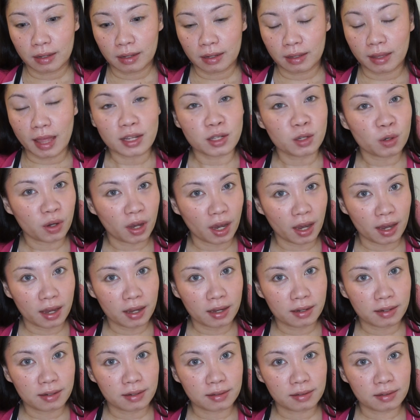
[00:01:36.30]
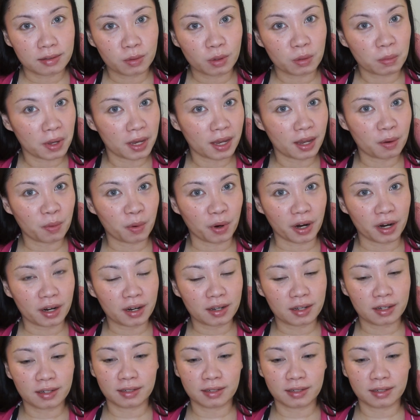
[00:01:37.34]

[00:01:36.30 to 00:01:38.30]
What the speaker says: that's okay. We'll make it work.